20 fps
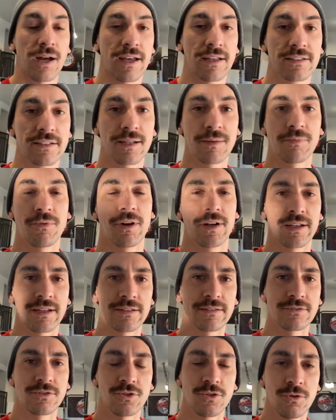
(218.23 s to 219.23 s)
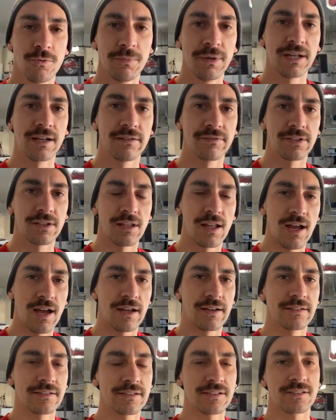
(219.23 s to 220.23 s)
I ended up running too big of a
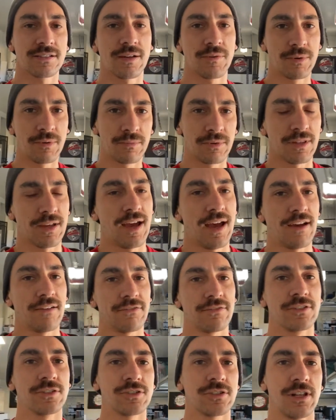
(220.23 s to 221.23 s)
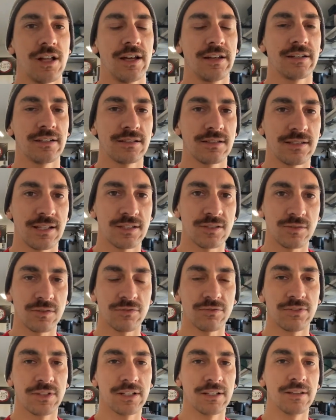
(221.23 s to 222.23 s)
line, is because I went with a 1/2 inch line because that's
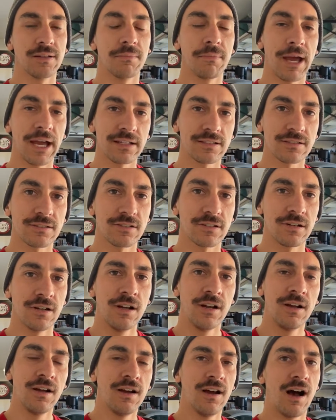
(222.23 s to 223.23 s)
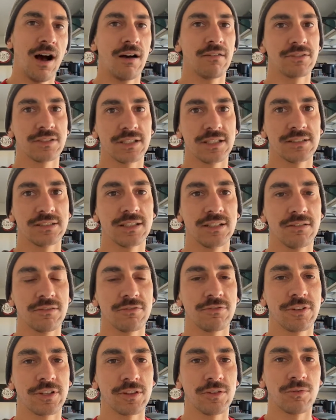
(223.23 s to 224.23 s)
what fit the master. Obviously it didn't
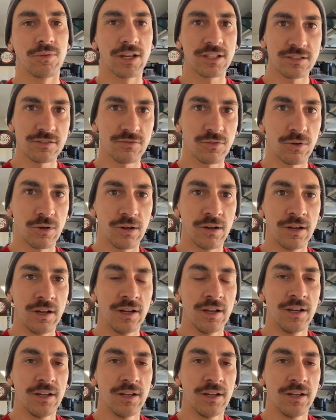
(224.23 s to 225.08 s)
fit the reservoir.